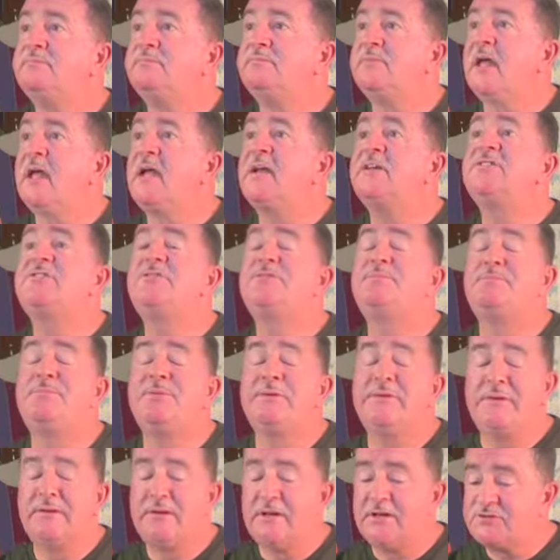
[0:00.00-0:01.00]

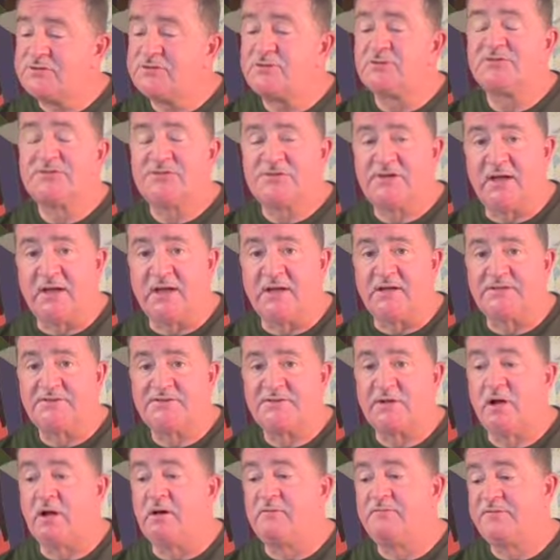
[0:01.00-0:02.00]
exponential chance
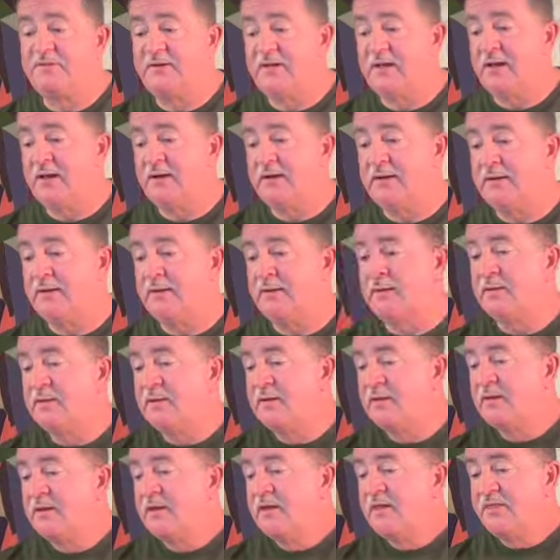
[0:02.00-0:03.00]
of getting
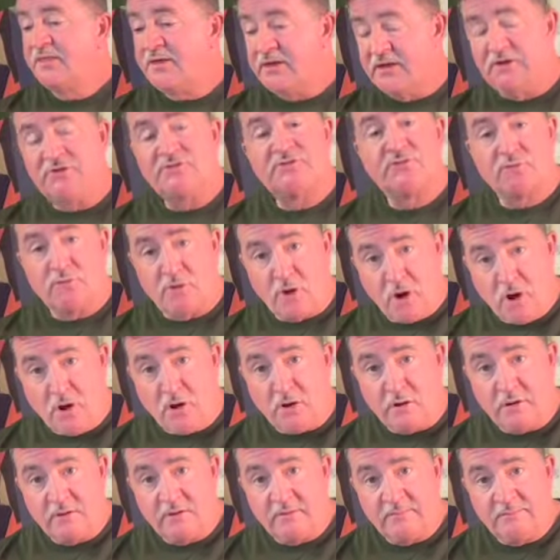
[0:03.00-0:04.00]
things wrong.